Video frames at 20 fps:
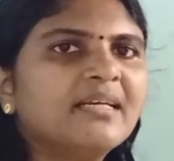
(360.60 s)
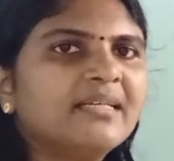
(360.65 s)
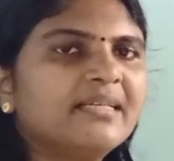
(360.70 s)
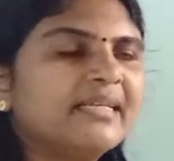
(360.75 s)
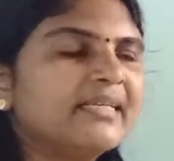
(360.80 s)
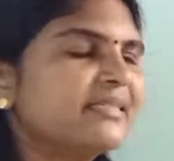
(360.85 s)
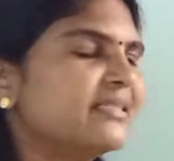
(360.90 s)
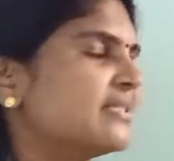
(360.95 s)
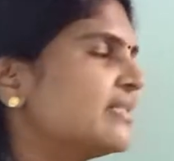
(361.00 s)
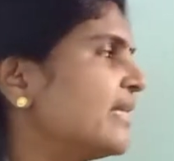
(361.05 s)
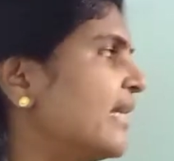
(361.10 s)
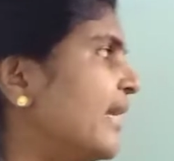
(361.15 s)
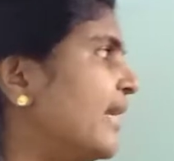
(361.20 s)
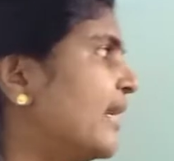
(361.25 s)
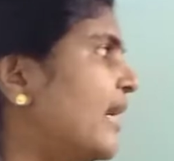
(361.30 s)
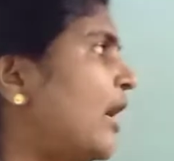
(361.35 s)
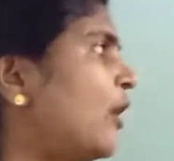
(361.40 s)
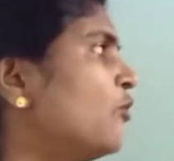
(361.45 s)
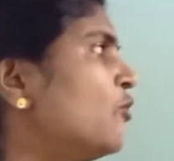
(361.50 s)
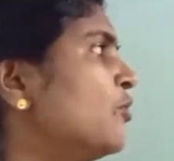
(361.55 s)
Let's
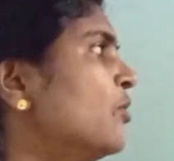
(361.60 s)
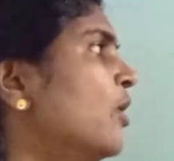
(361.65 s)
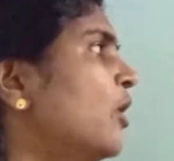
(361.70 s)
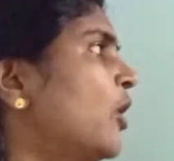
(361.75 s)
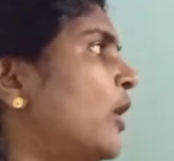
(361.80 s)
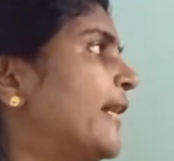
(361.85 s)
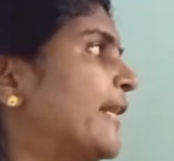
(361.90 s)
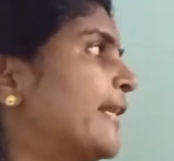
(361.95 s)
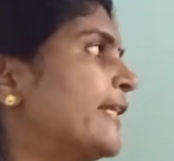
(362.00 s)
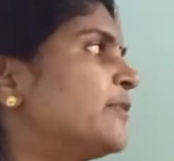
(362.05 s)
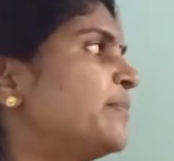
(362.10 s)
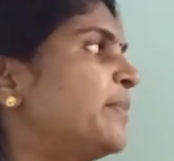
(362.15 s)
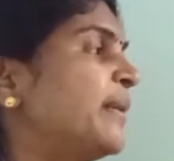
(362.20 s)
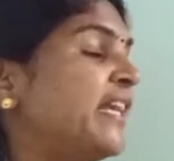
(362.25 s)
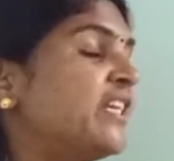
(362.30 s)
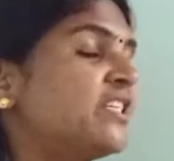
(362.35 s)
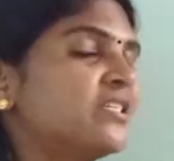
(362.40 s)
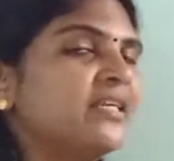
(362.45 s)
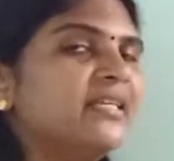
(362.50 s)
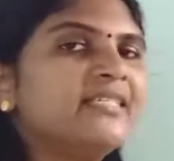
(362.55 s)
see how
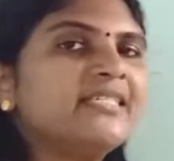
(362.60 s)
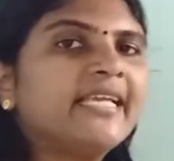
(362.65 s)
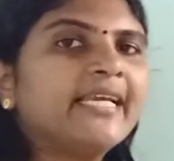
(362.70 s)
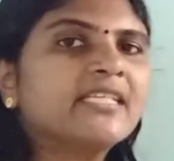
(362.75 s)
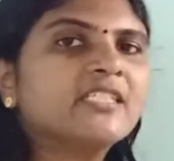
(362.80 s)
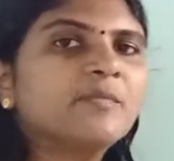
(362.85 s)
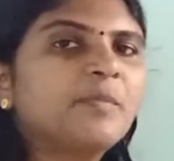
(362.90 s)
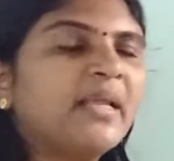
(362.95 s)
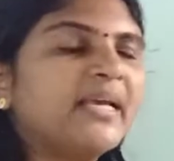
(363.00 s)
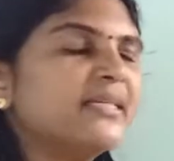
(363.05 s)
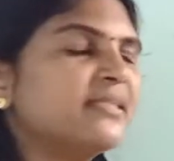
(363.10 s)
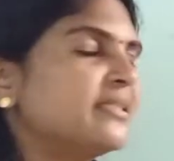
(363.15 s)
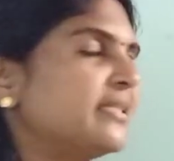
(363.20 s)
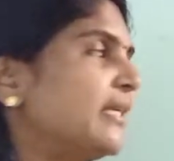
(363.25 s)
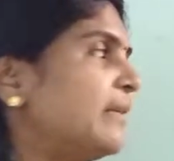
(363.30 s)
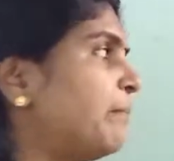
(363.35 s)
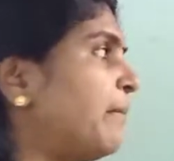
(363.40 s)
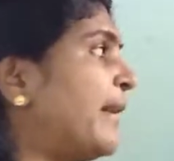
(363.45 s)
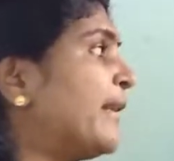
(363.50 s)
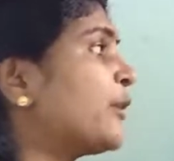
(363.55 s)
respiration takes place
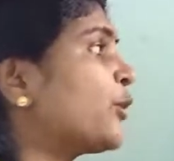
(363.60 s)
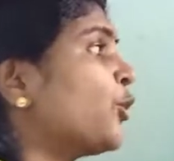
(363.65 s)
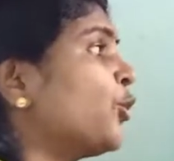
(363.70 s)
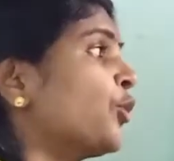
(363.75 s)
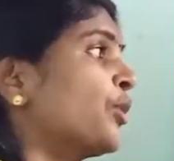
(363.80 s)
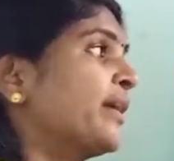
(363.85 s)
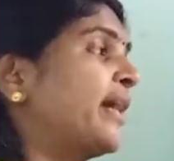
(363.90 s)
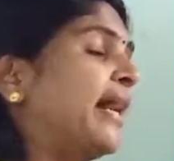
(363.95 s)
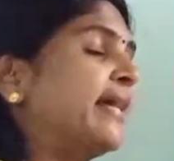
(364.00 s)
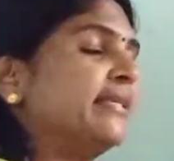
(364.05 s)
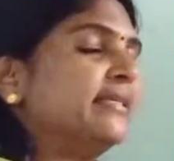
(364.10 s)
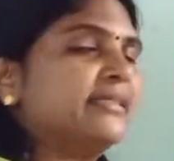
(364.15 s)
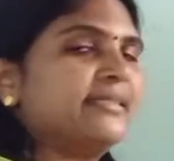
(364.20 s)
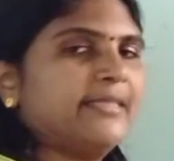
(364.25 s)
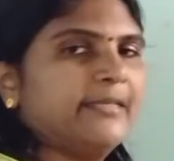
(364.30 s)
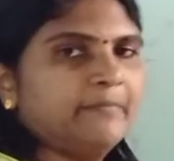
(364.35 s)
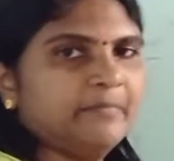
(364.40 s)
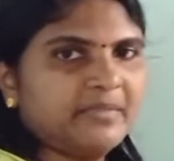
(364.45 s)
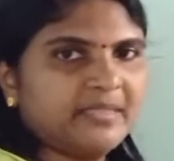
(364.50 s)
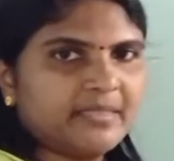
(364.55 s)
in
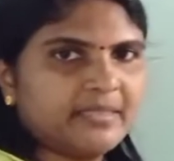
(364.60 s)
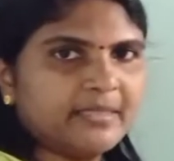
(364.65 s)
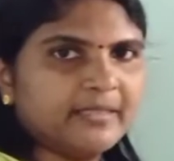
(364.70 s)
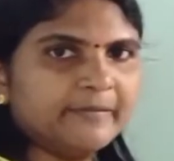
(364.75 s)
microorganisms.